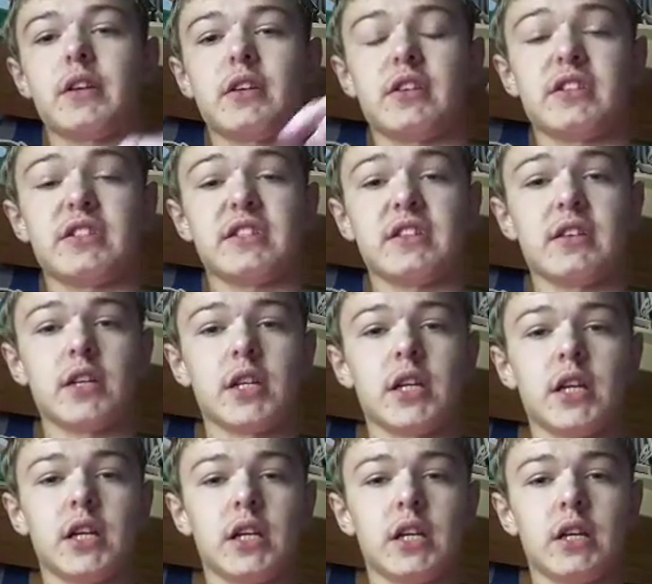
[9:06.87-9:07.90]
because
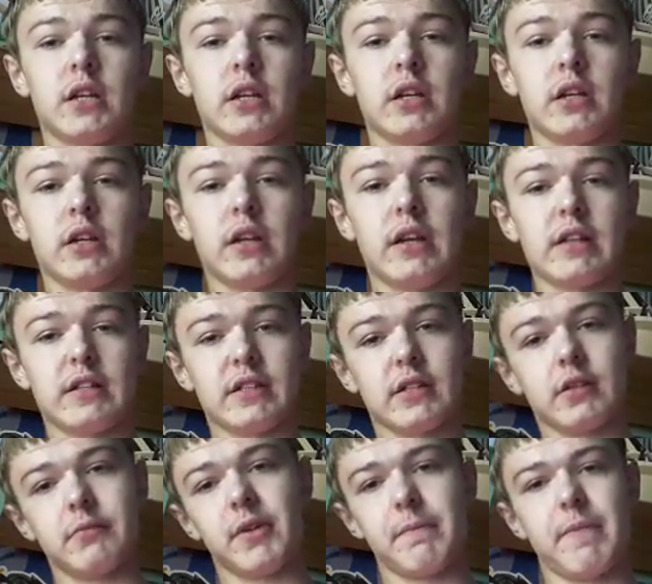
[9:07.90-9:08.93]

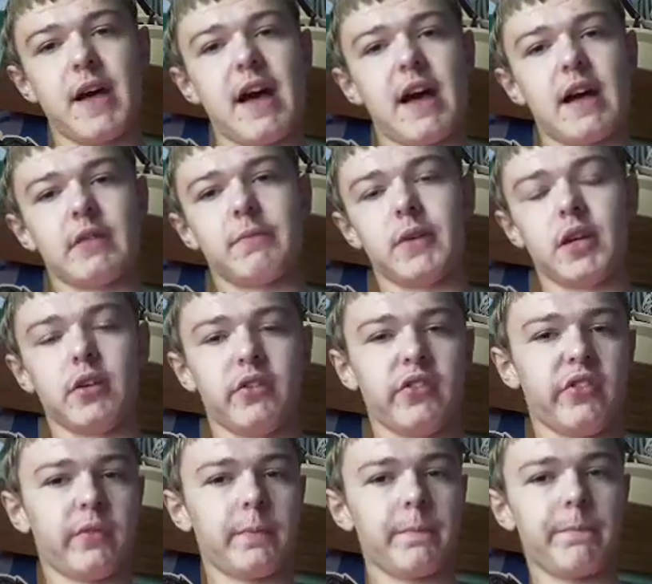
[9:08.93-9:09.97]
it's gonna be bad,
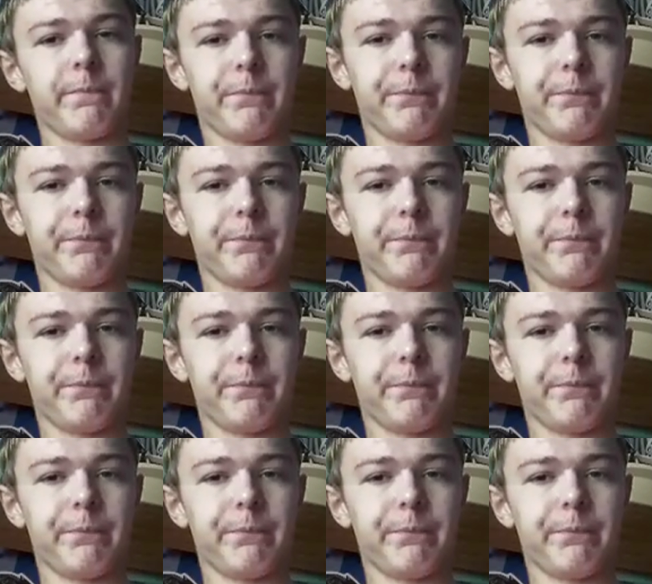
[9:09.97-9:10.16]
because